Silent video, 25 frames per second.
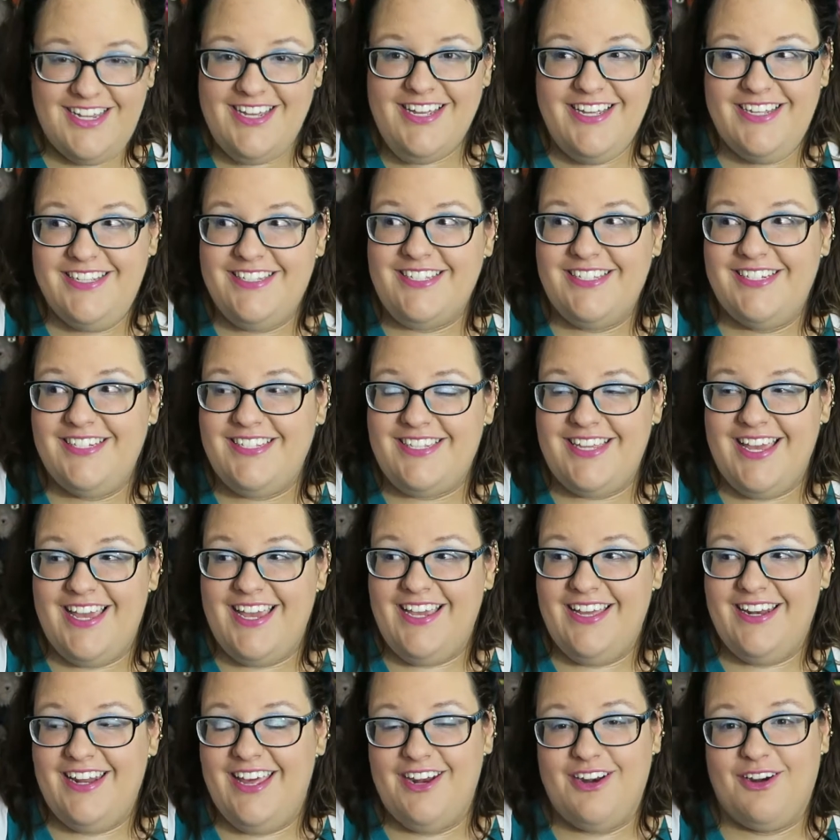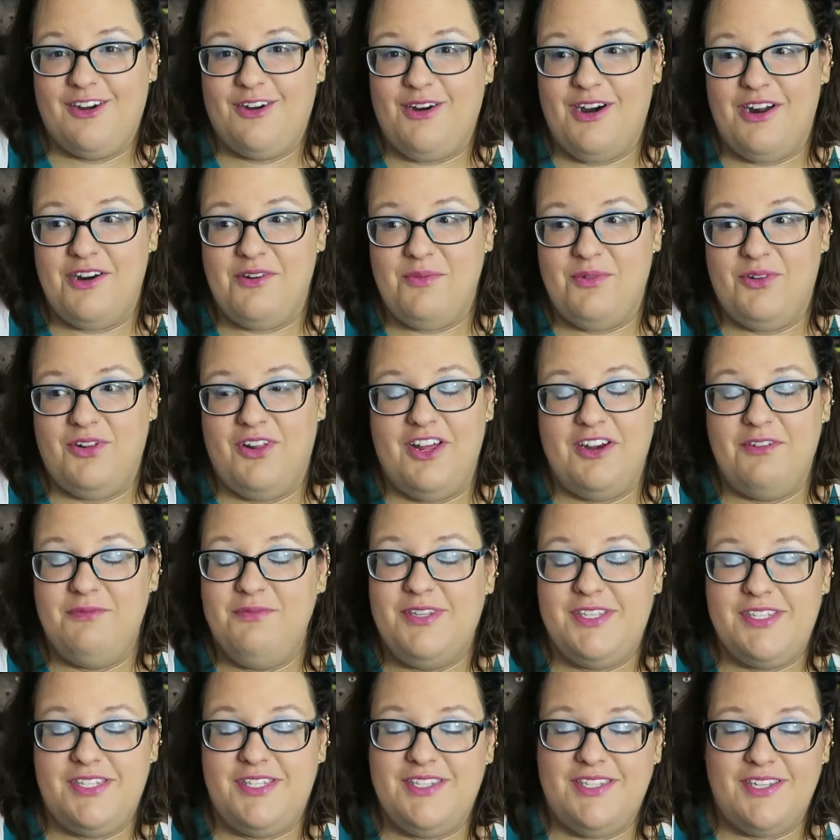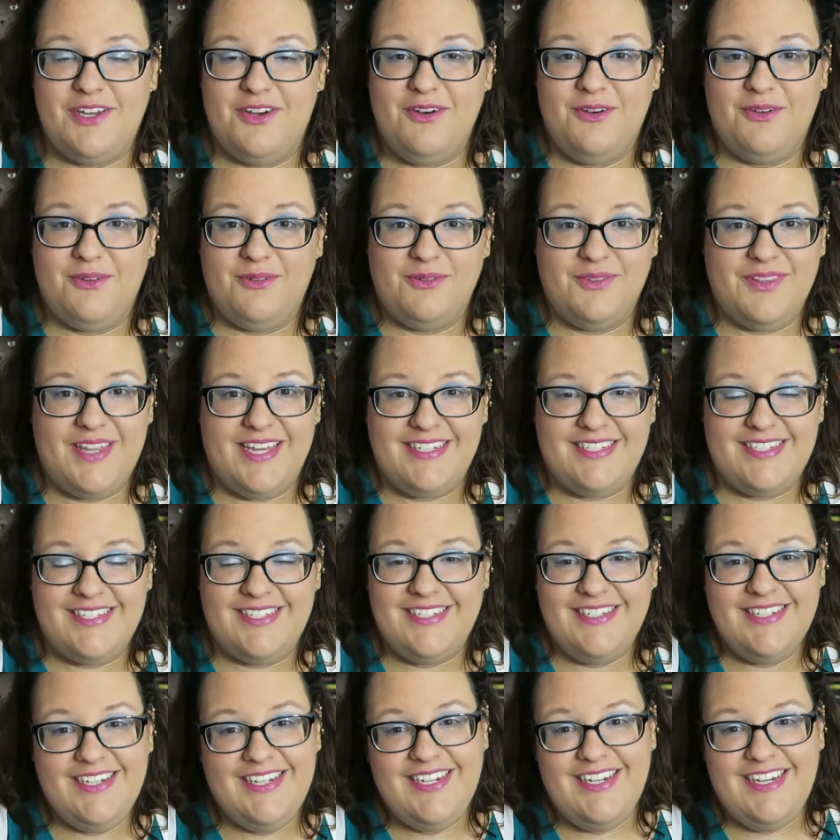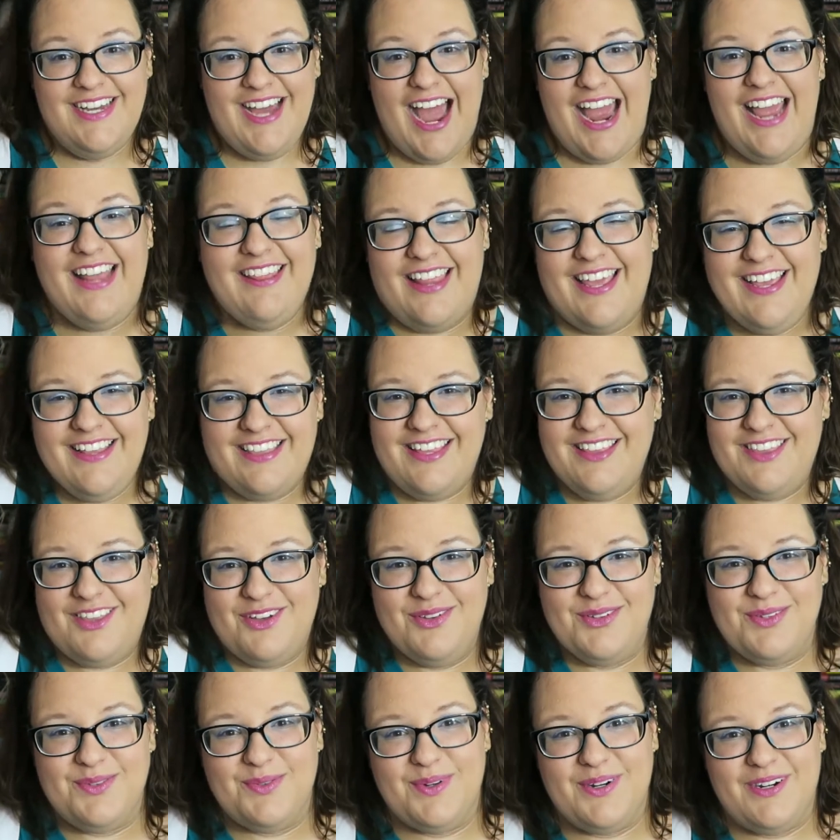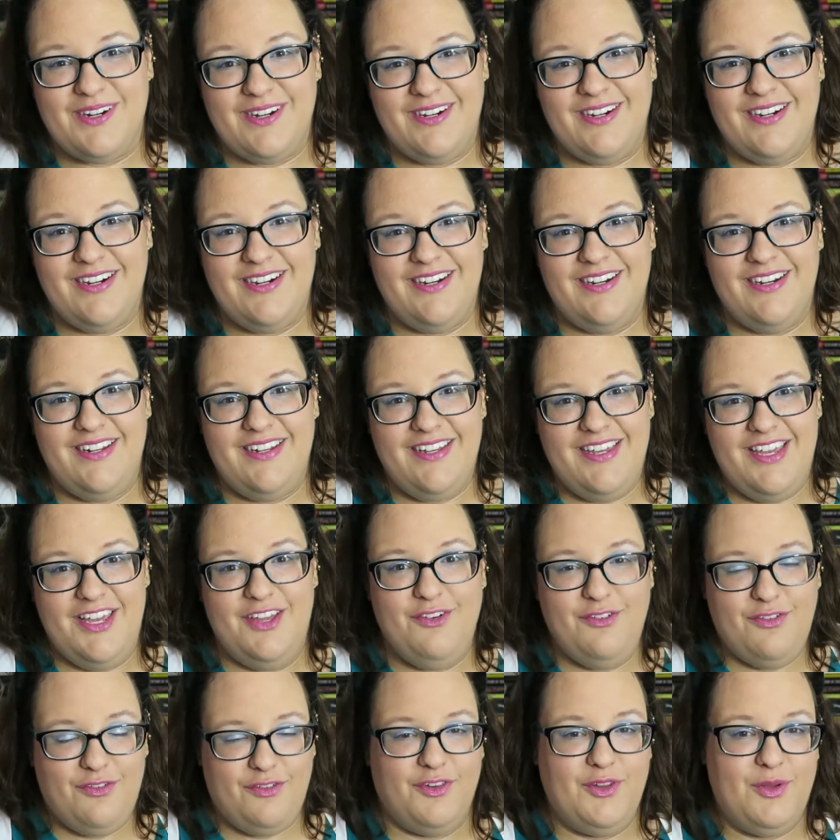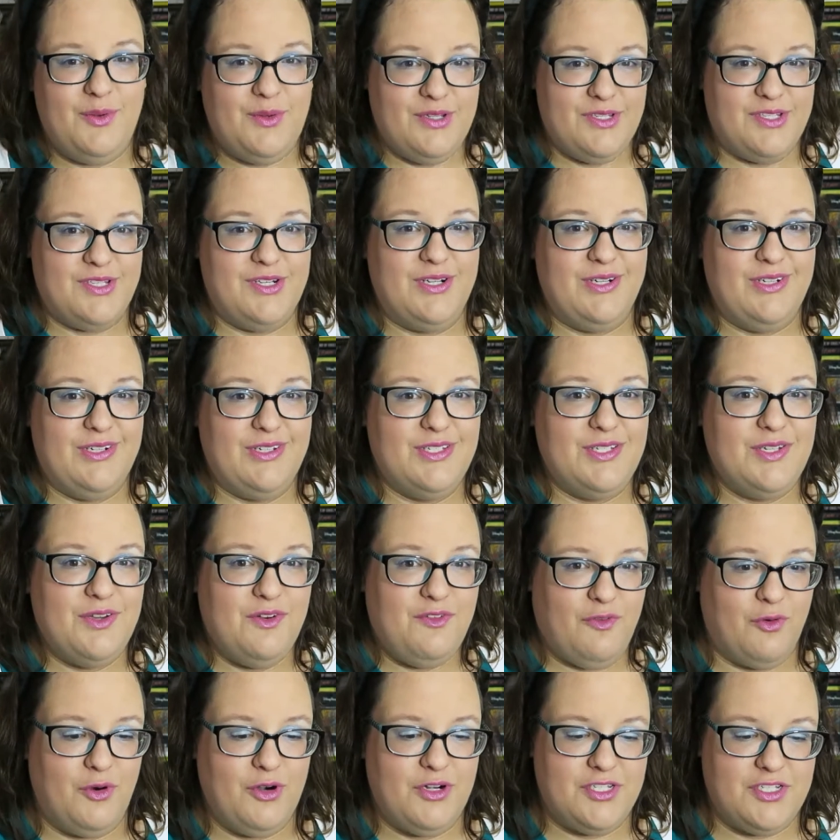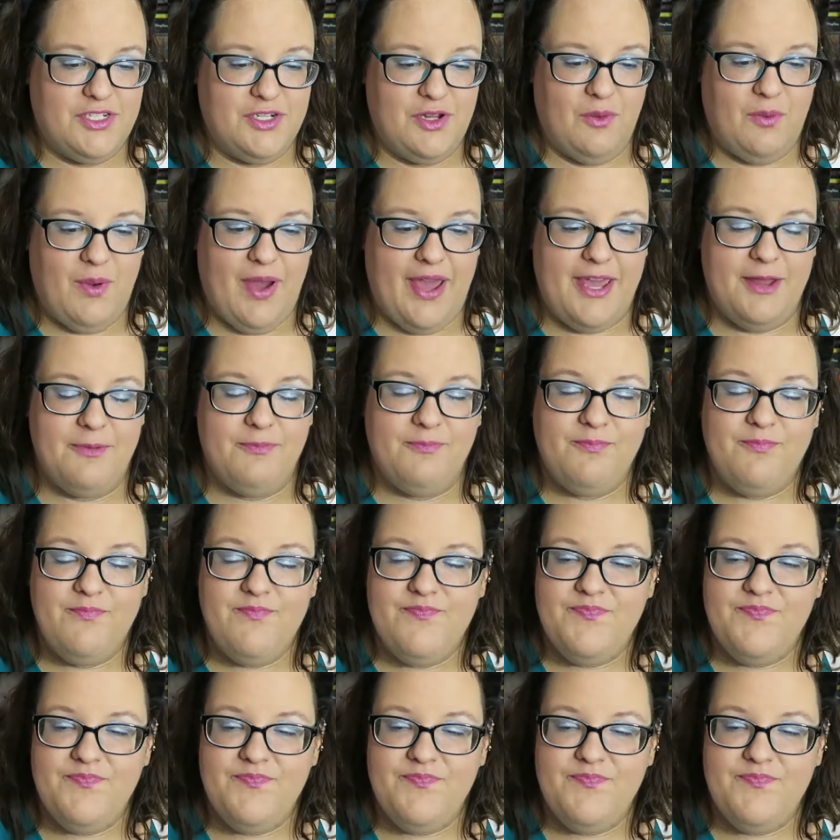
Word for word: is insane and incredible and I'm so that's I like that those were influencers for Snow White.